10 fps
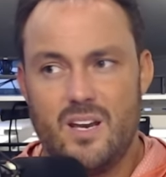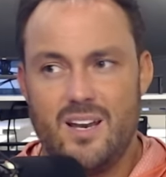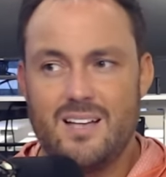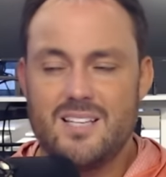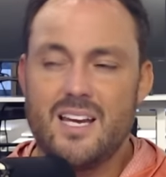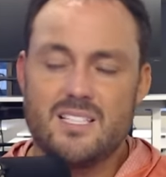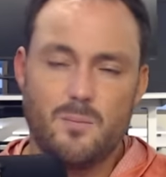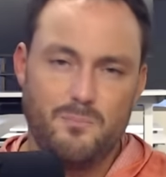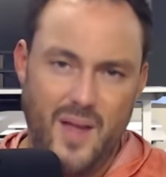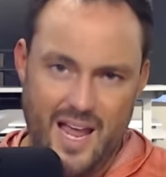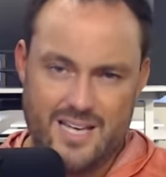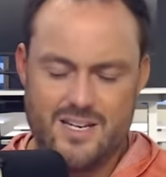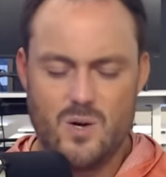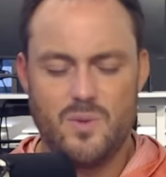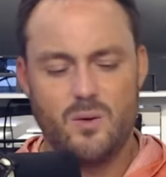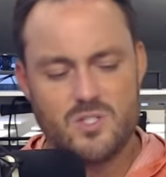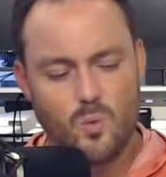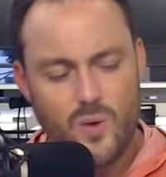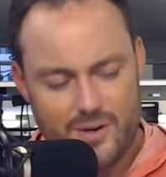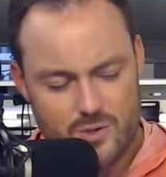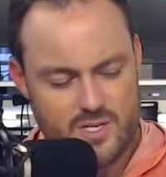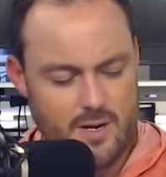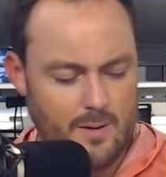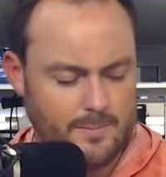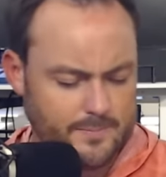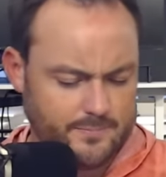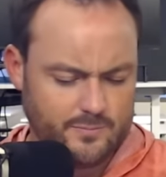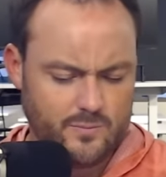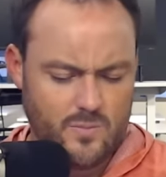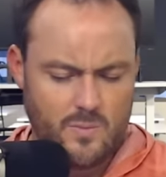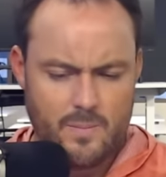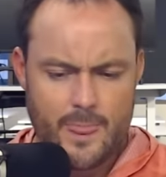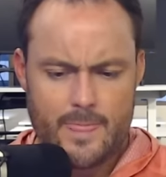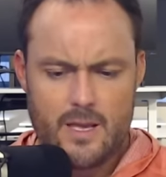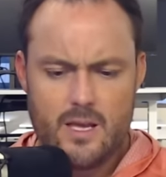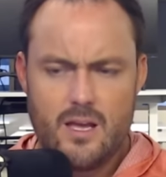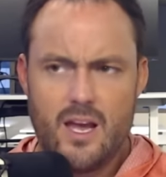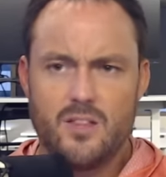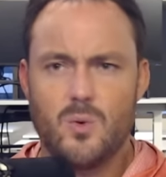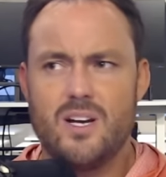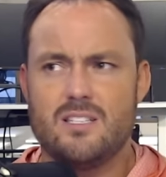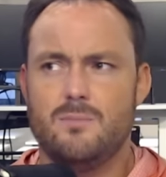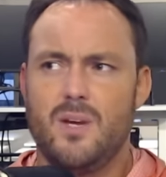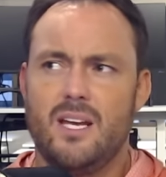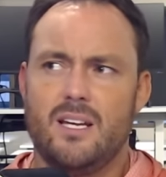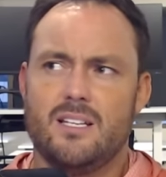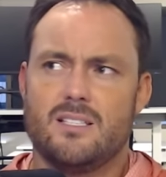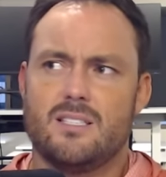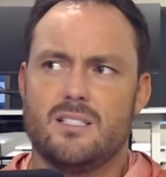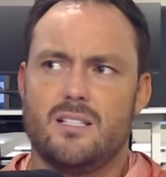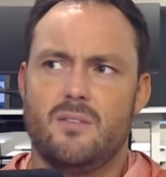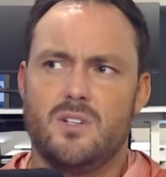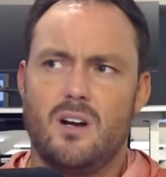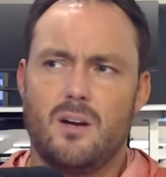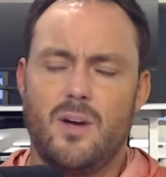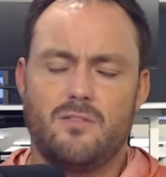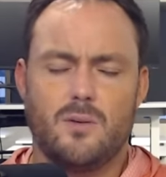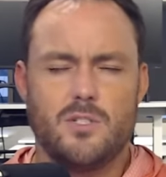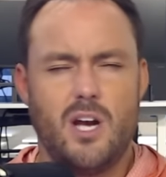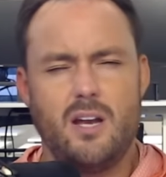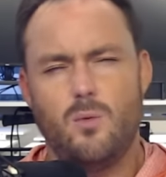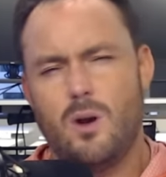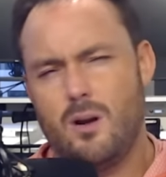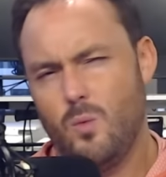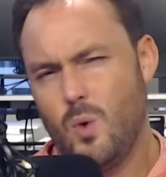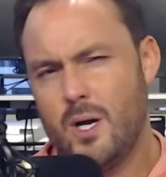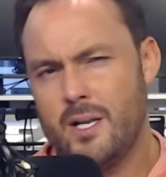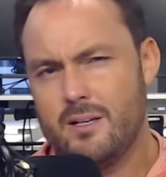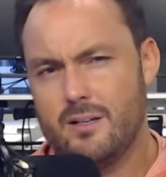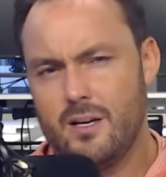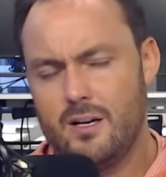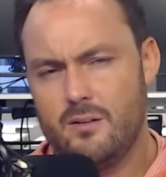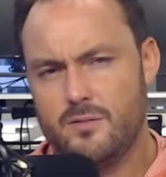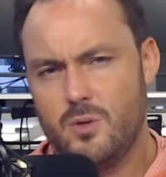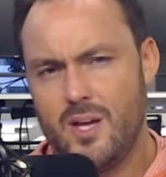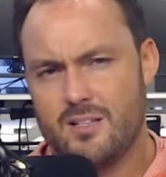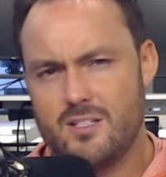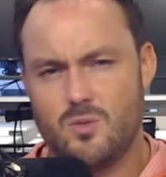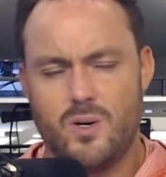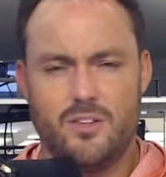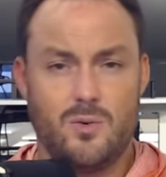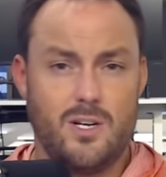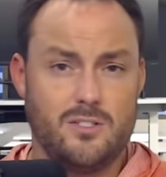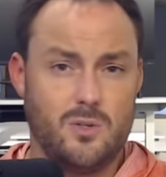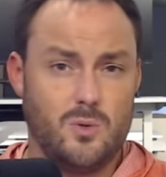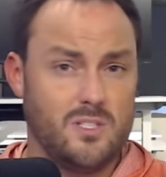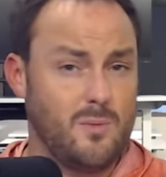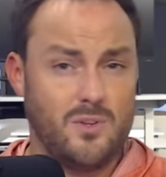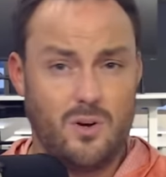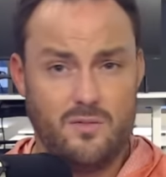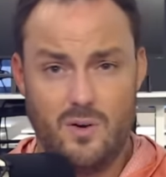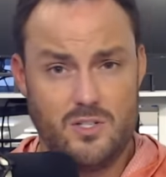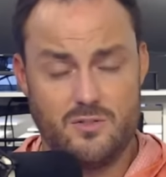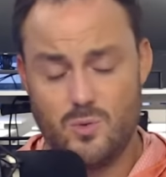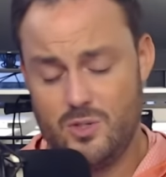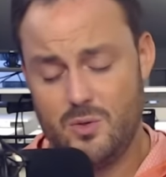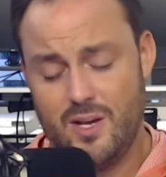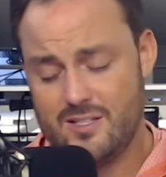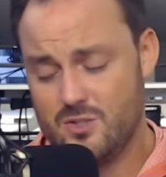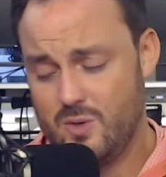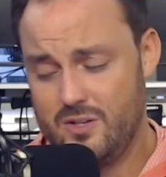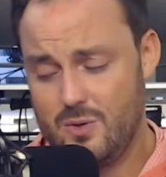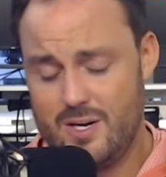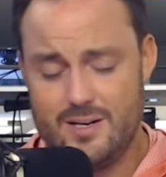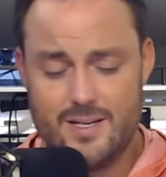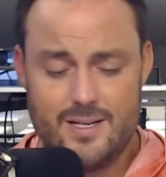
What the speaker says: Not saying it's a bad year, but it was a weird year. And the reason being is, if you're talking about from January 1 of 2023 to December 31st of 2023,